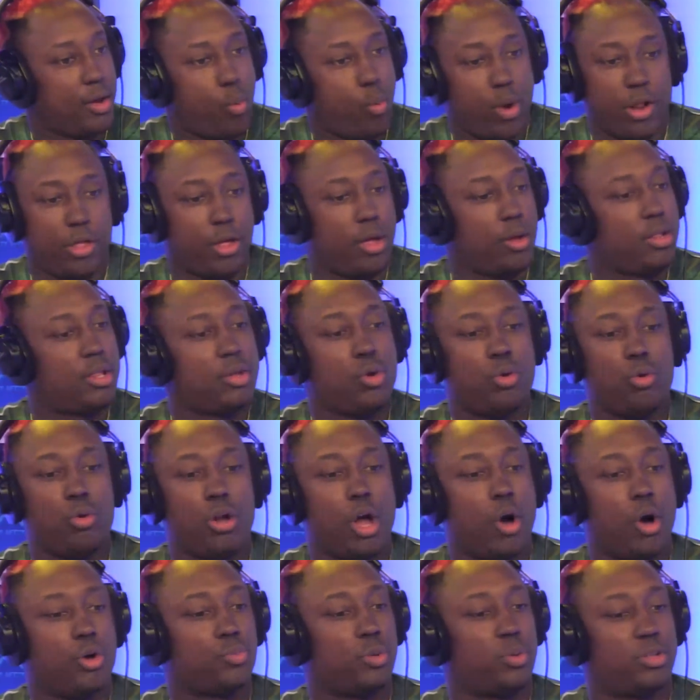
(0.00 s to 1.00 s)
Who
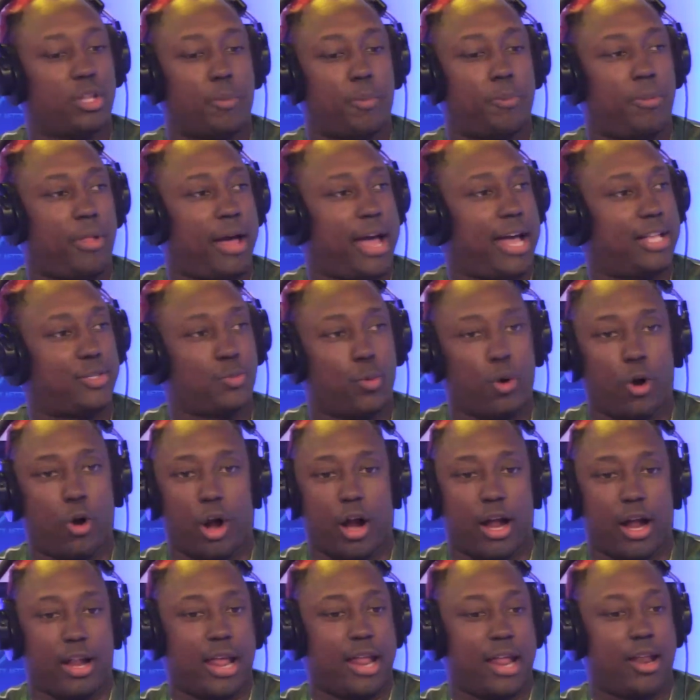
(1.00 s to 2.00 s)
knows what their plans
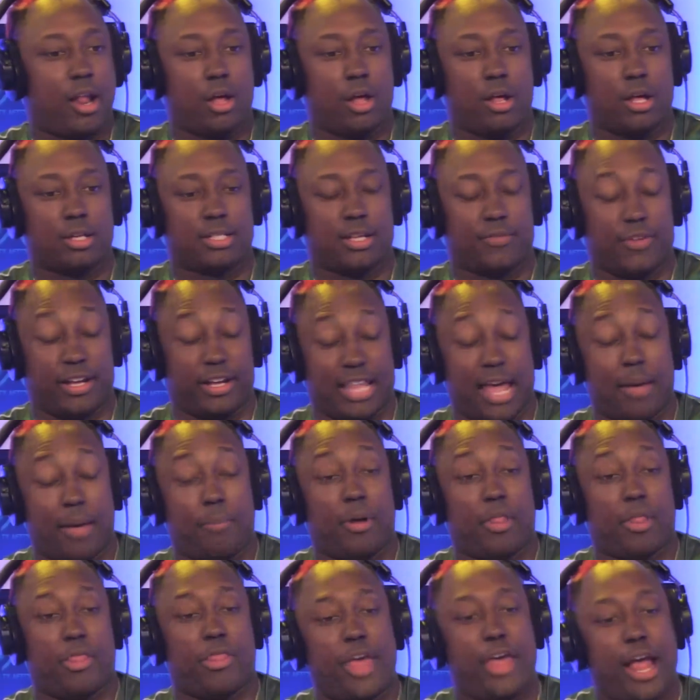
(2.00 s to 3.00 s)
were and stuff like that,
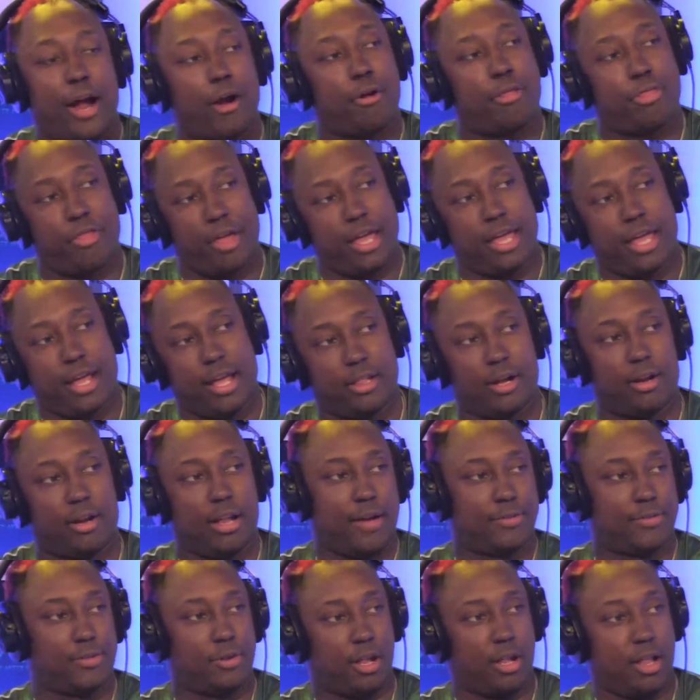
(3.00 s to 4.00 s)
but they're thinking their
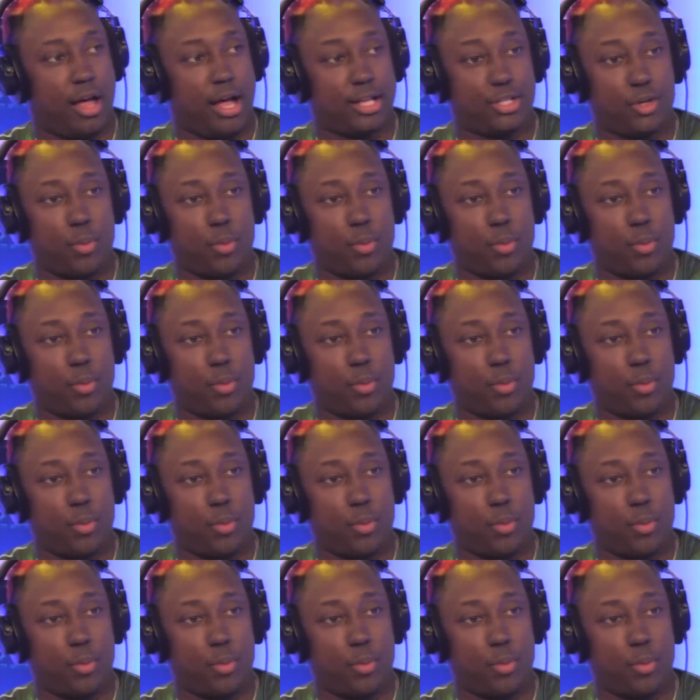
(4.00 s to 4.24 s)
life's on the line.